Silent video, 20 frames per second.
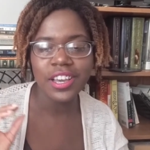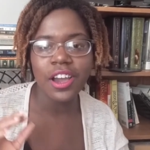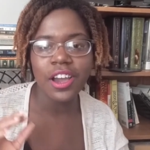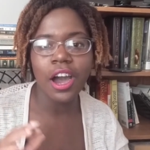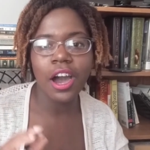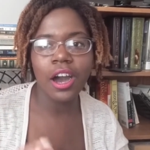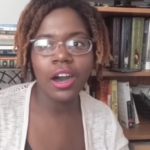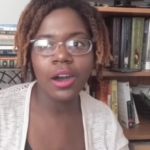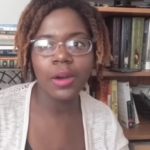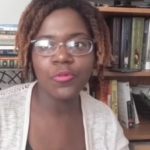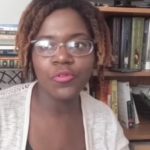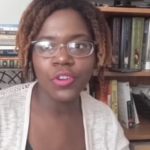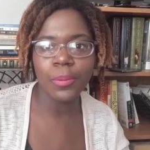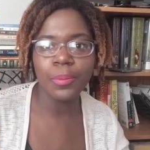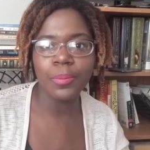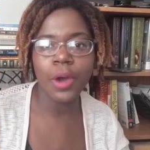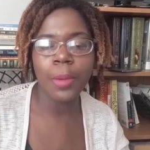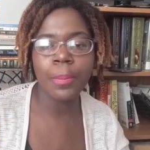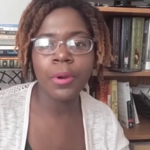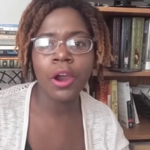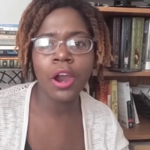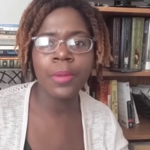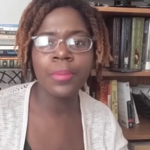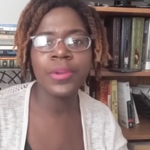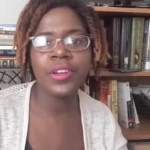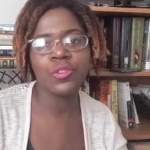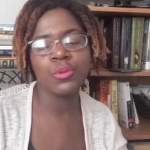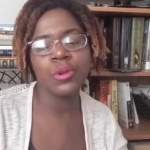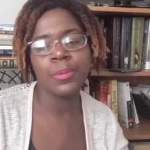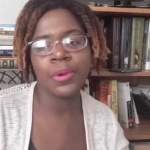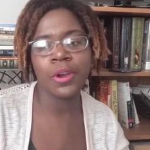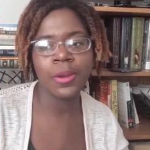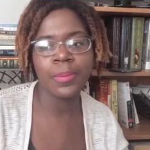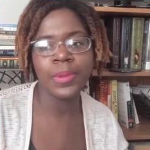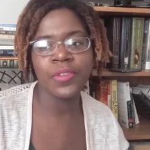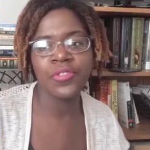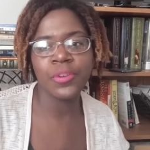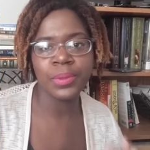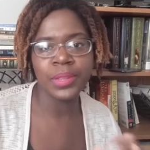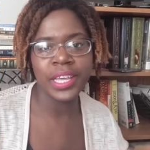um, from apartment to apartment,
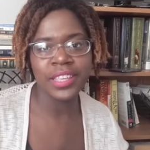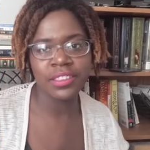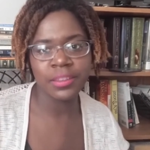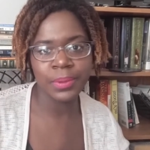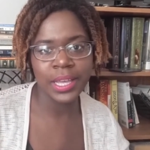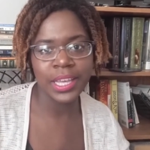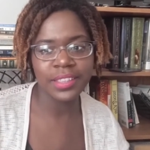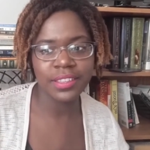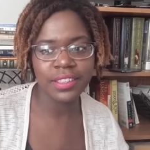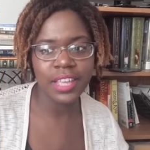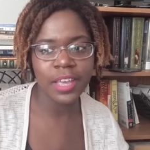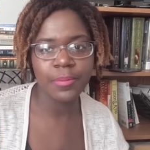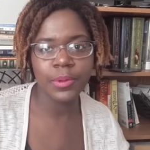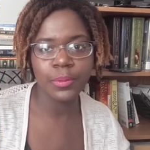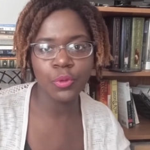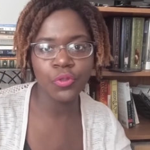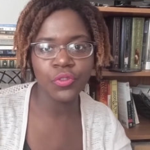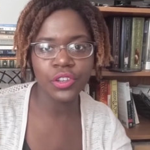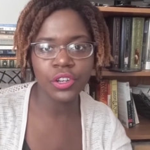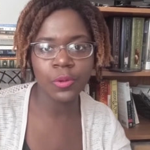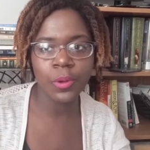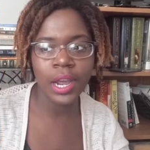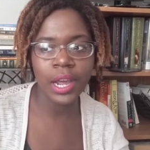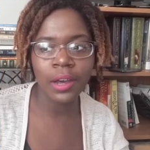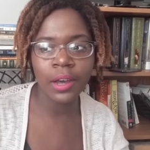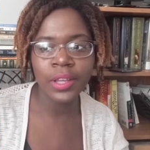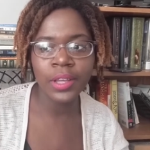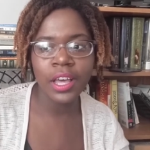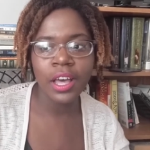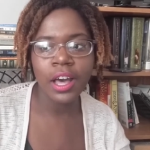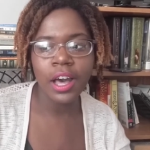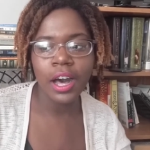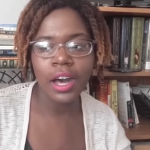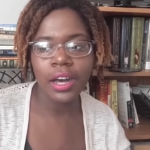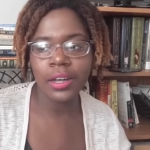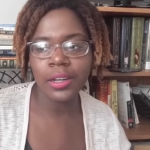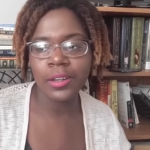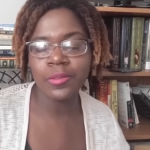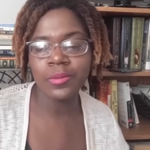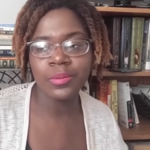from place to place as I've been moving around
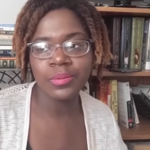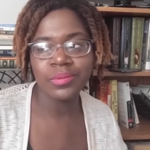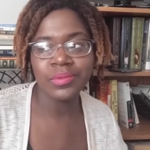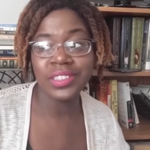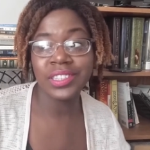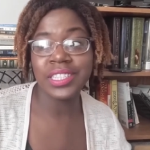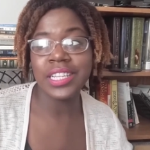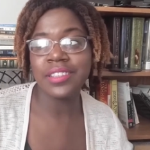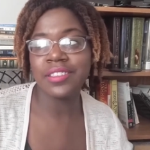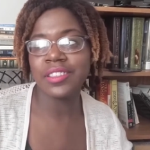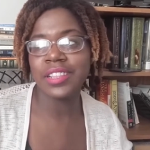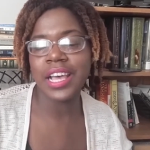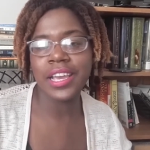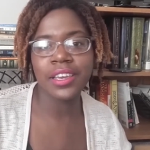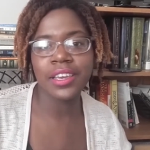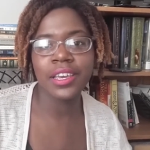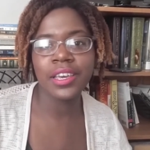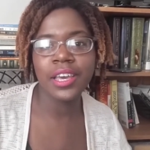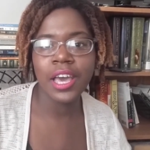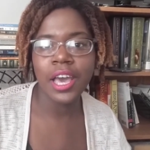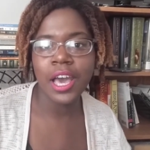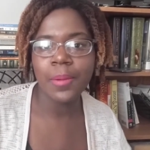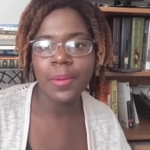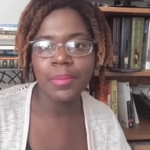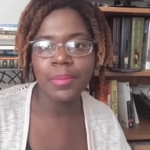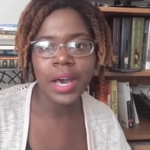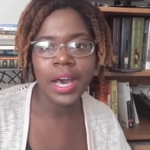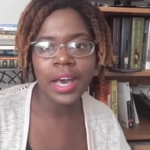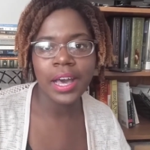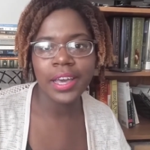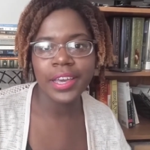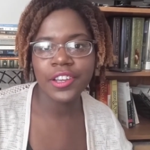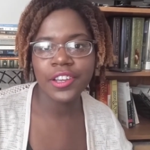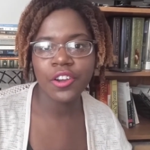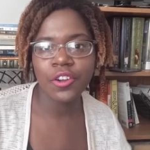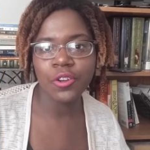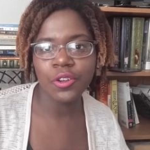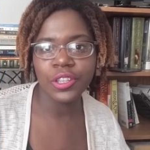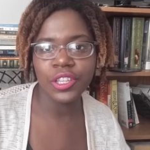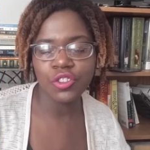um, since like my
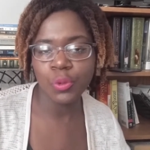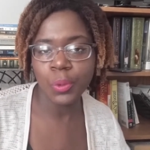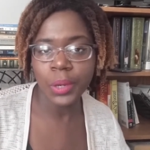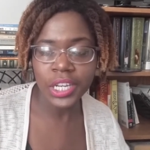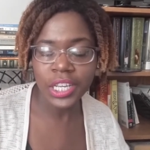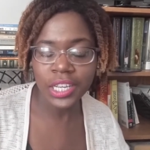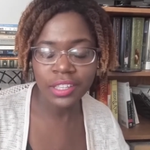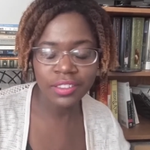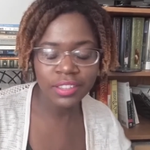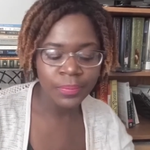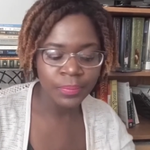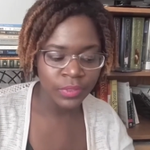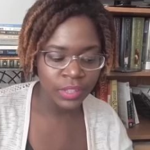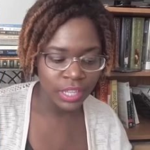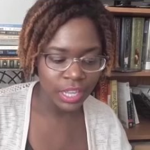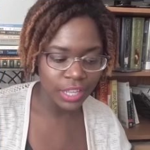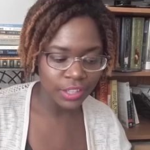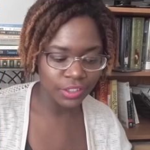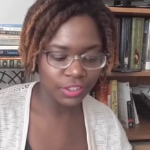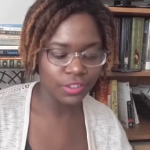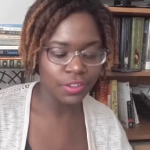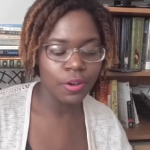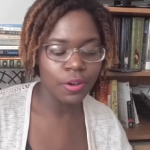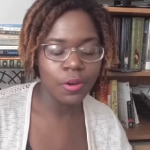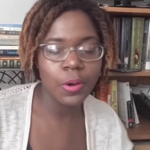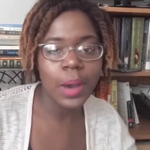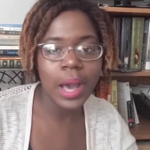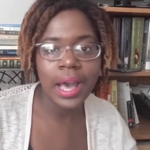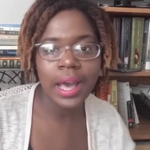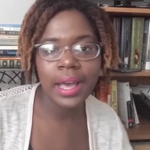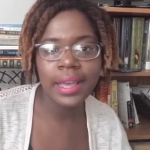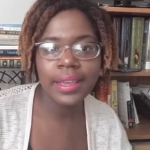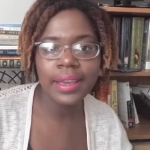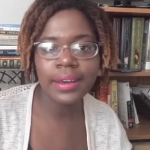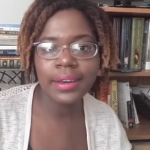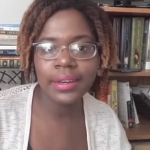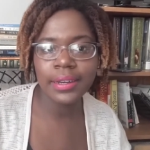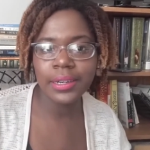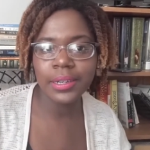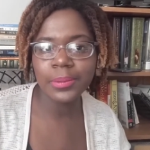early 20s. And so I
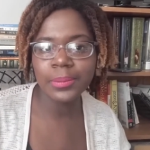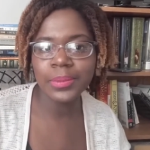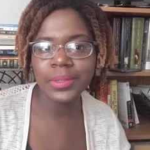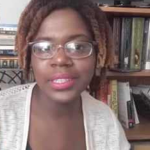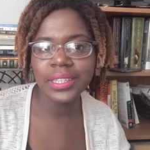um,